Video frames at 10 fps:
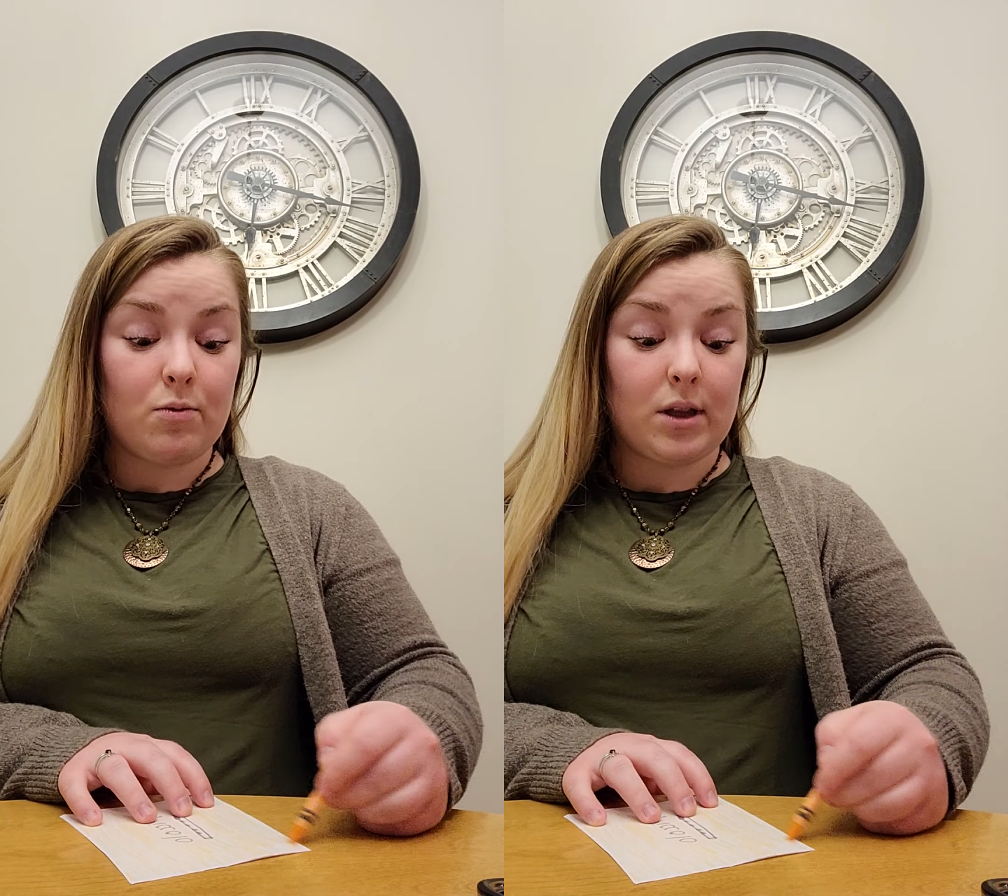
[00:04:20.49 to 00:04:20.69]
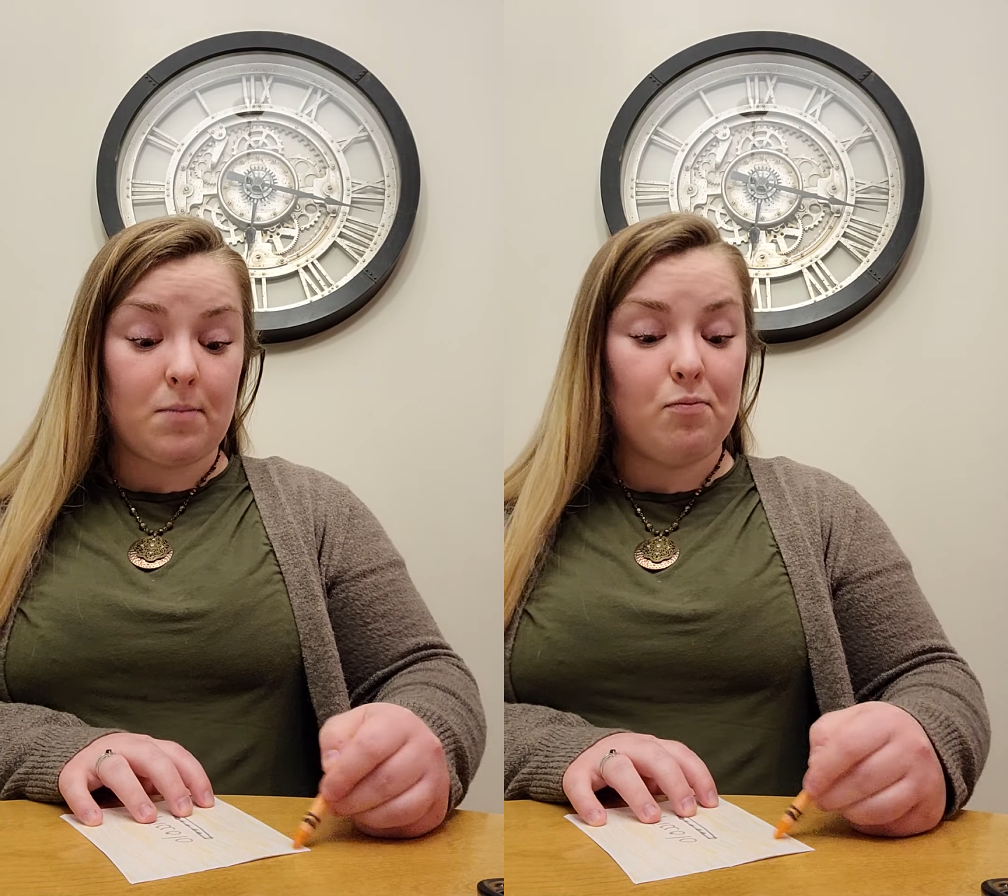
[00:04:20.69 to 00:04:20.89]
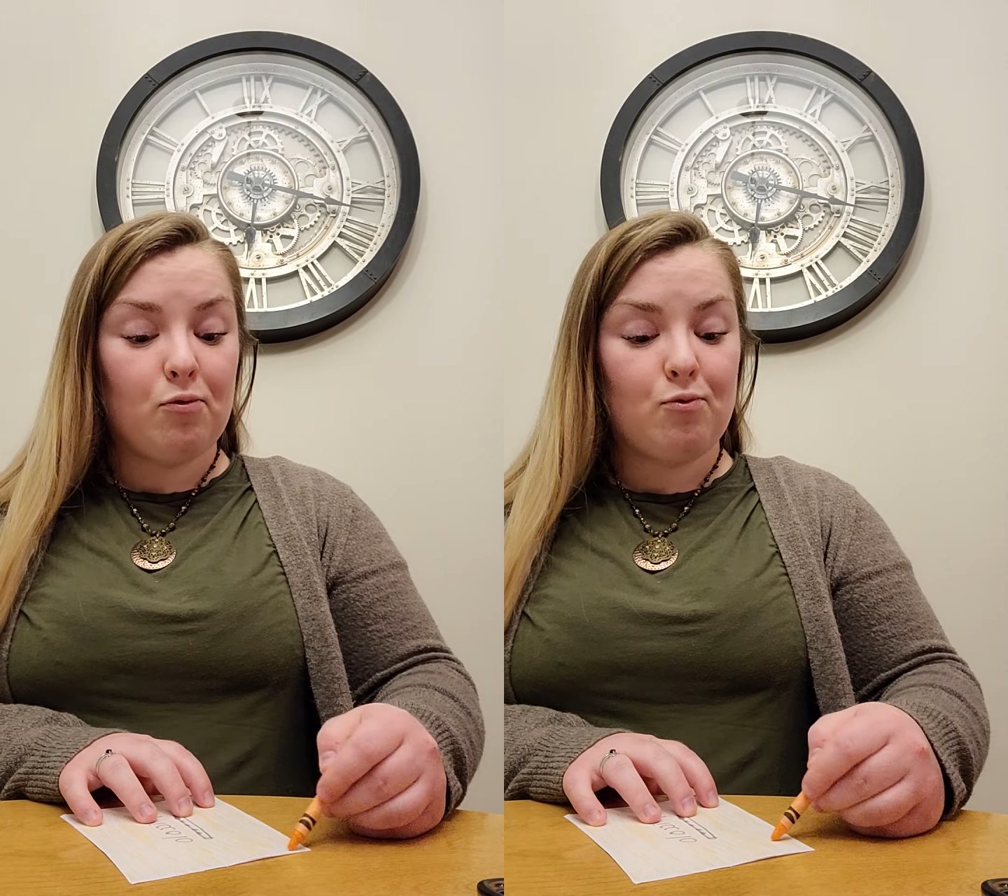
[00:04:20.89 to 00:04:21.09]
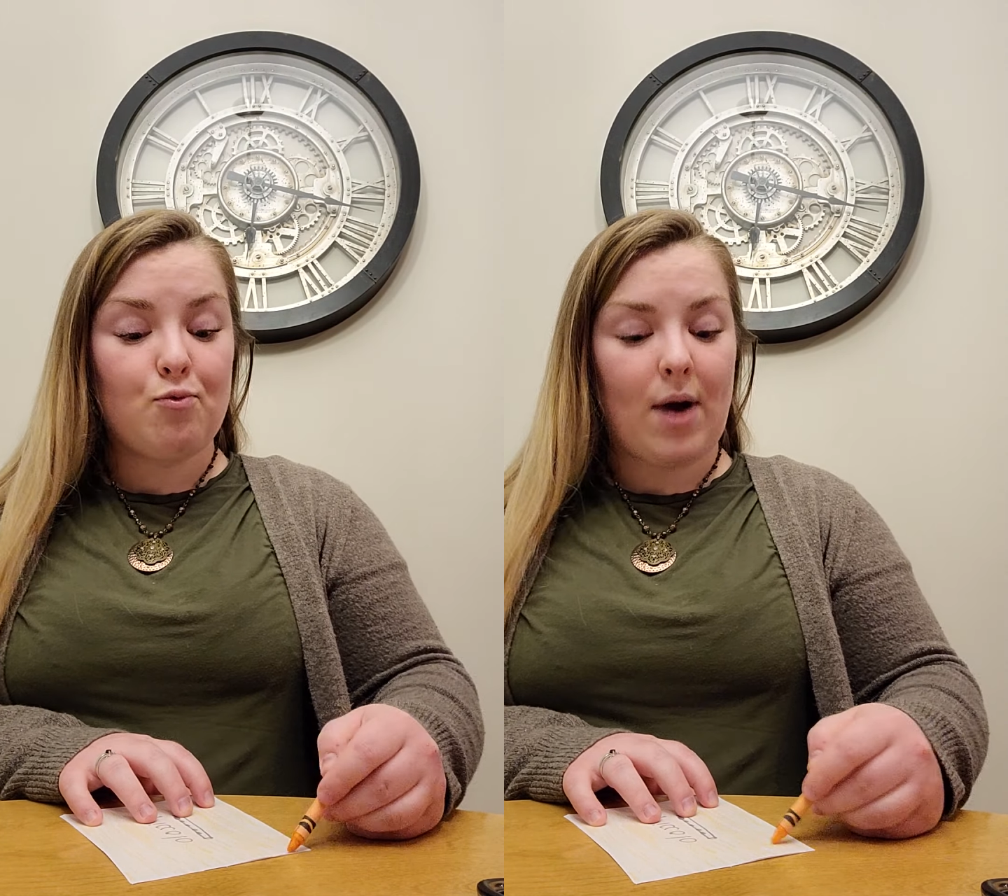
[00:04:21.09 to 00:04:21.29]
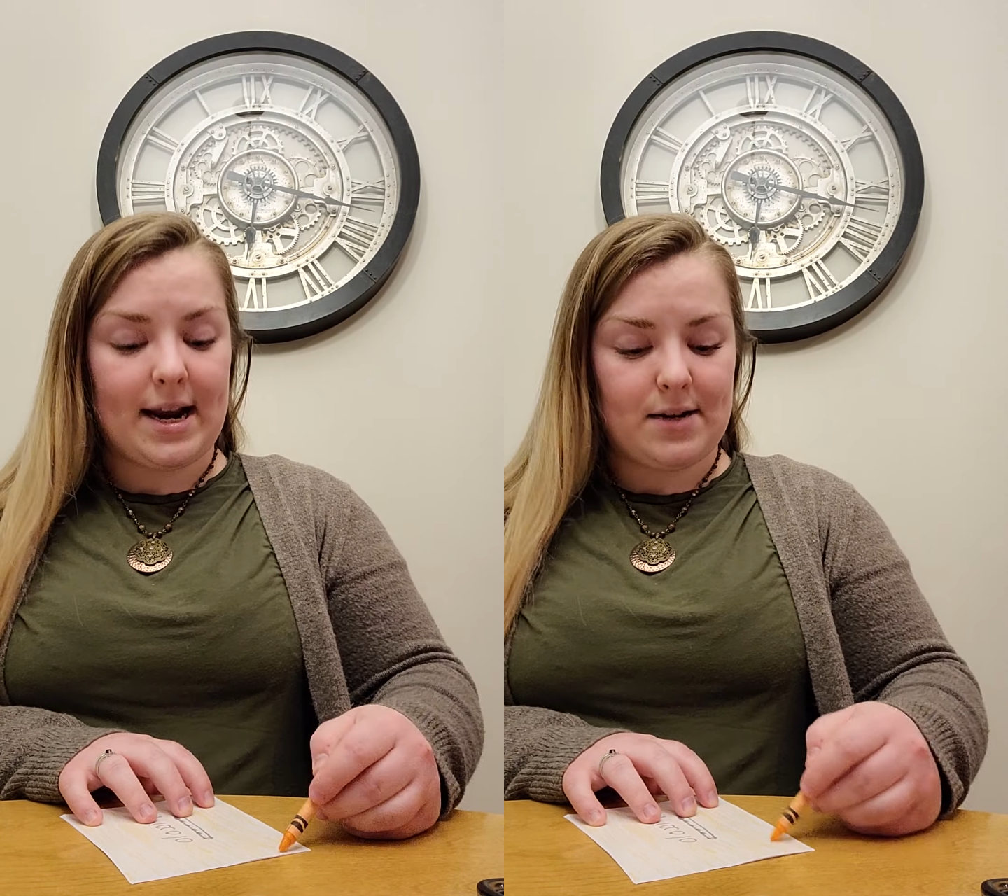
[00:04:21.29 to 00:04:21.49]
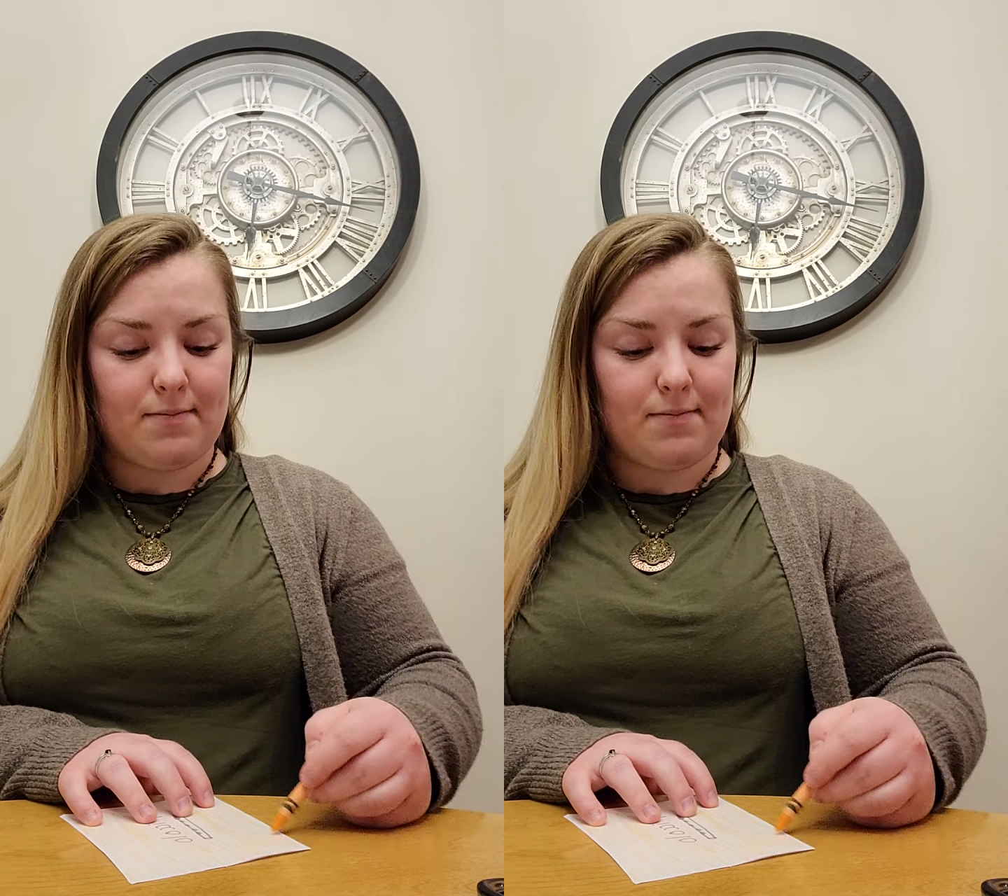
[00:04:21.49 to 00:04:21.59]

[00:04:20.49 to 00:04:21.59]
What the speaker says: really bright